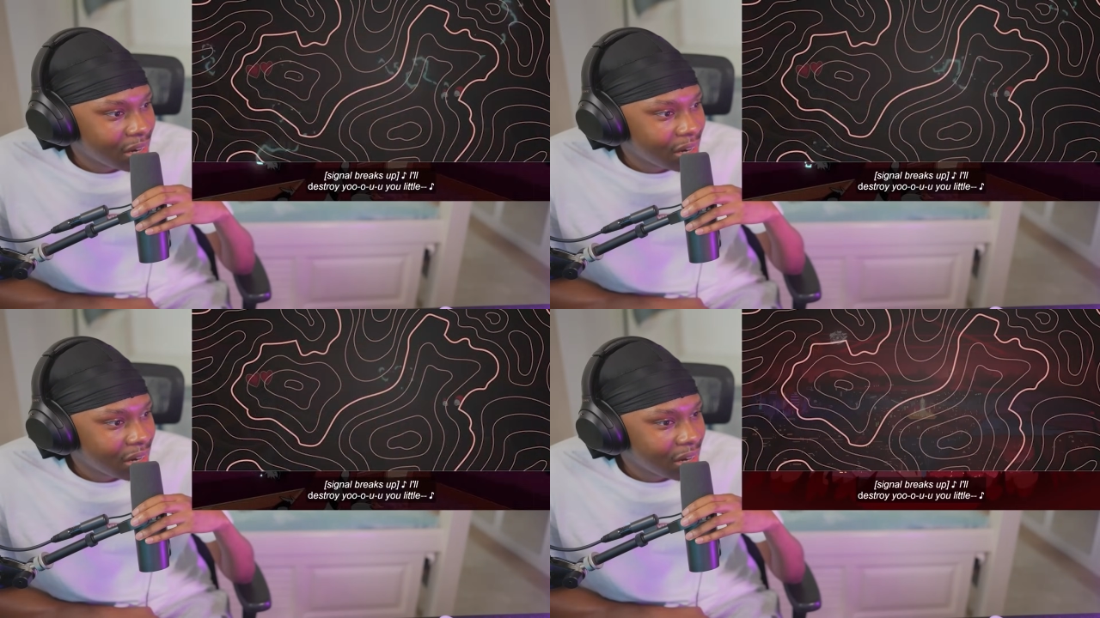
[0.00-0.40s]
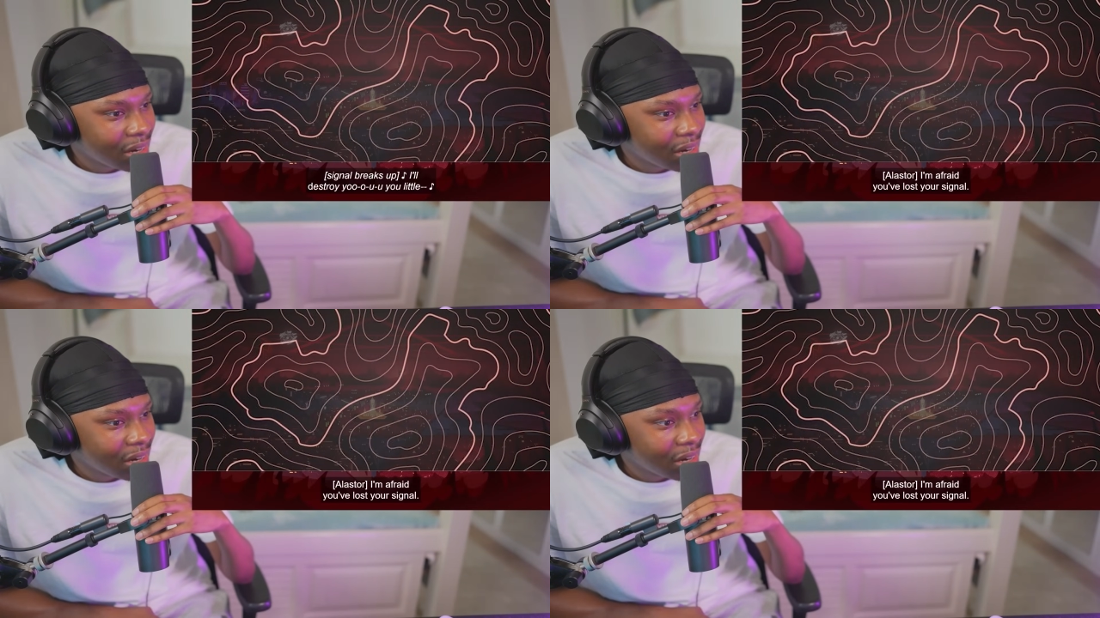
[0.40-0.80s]

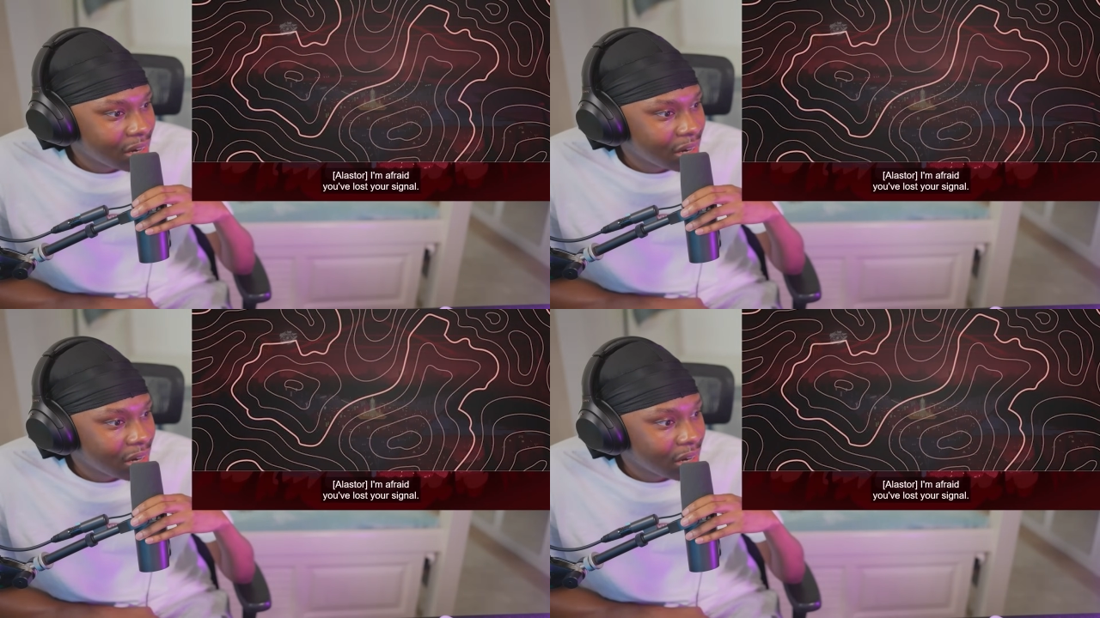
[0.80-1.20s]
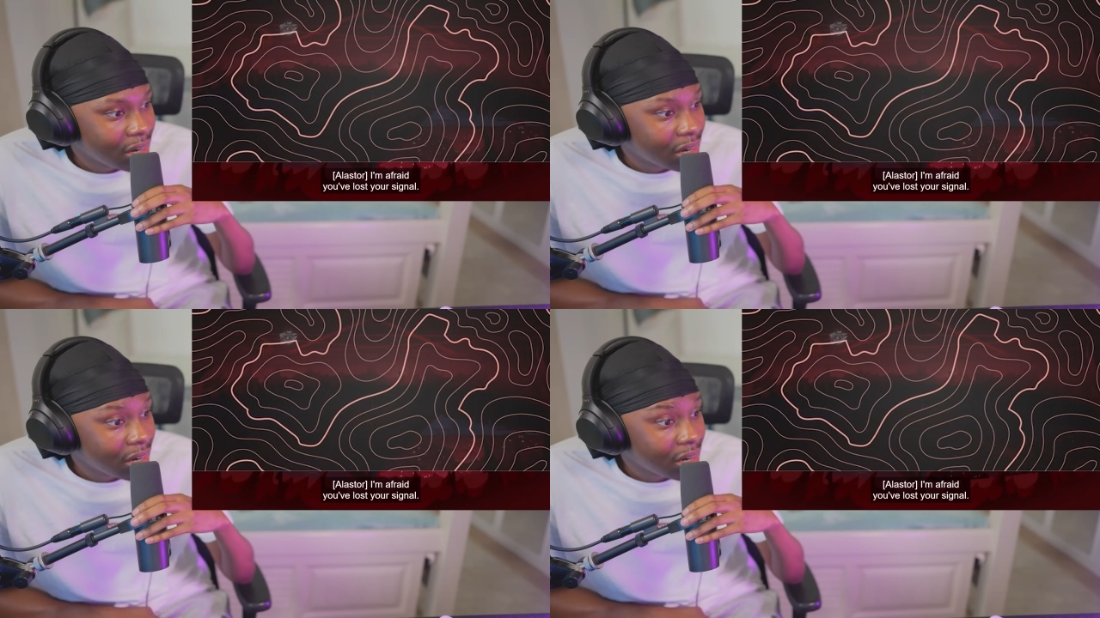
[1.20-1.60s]

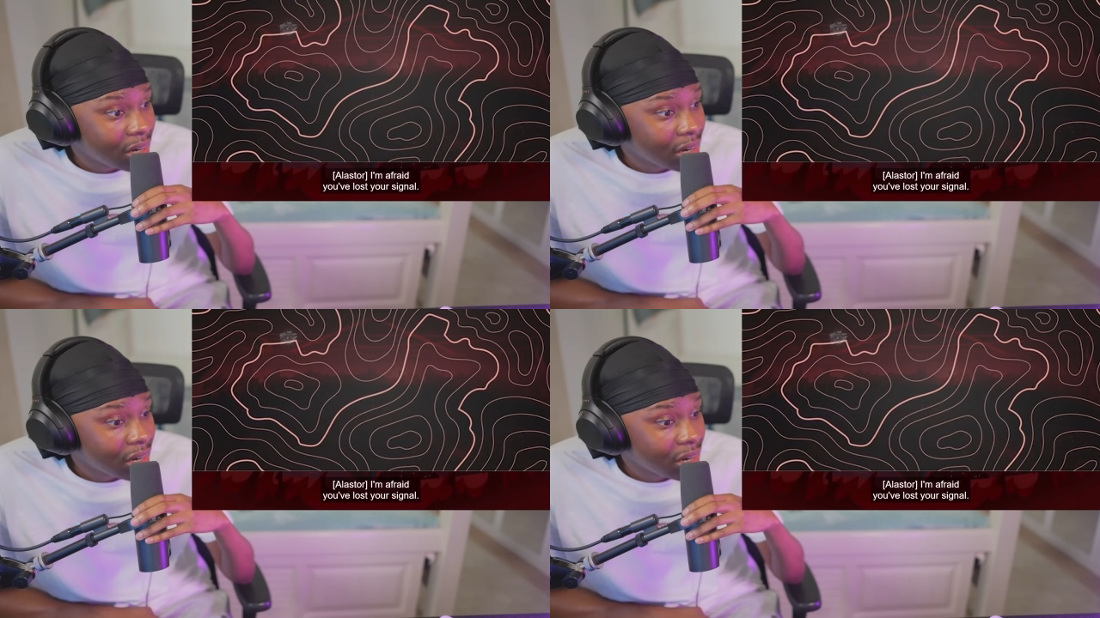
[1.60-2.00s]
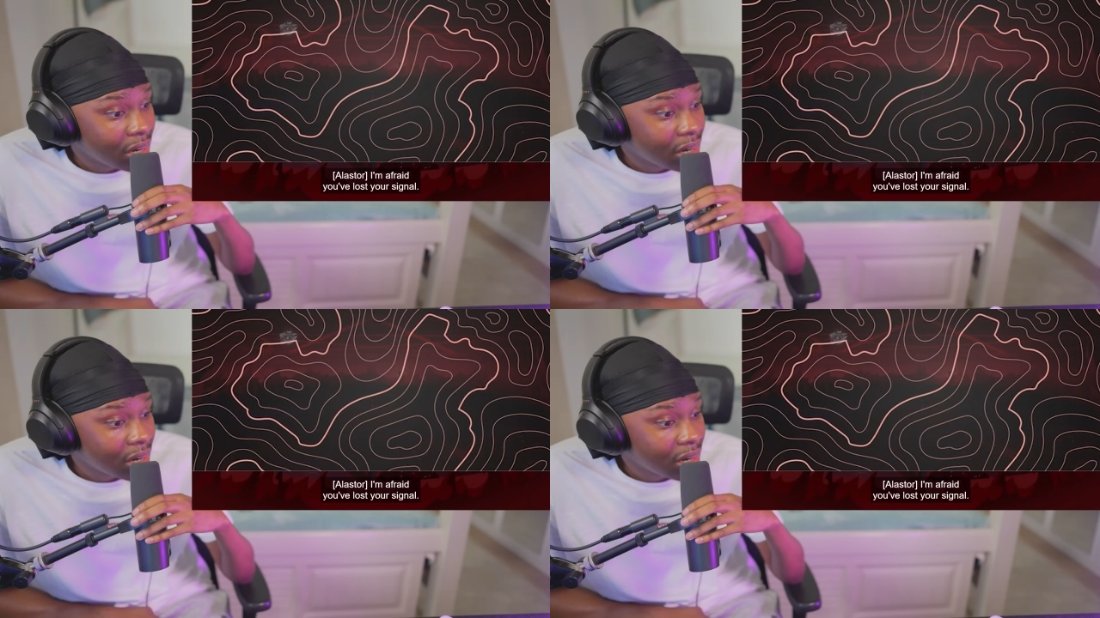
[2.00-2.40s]
Nothing is said.